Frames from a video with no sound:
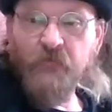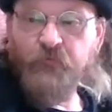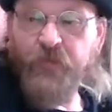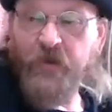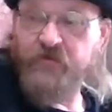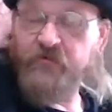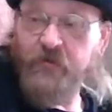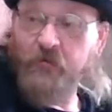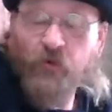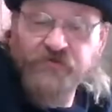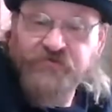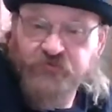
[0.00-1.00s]
But it
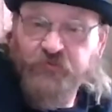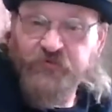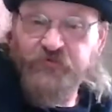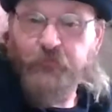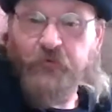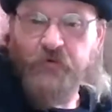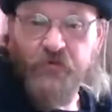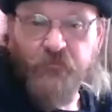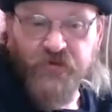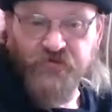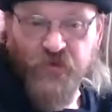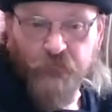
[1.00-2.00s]
was specifically
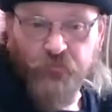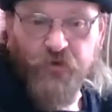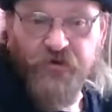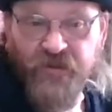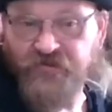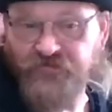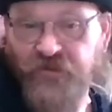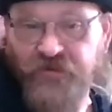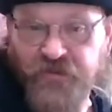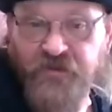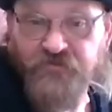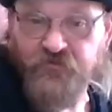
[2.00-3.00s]
because I'm pretty
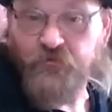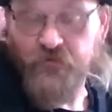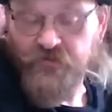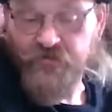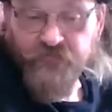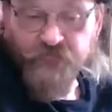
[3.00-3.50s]
anti-cancer, really.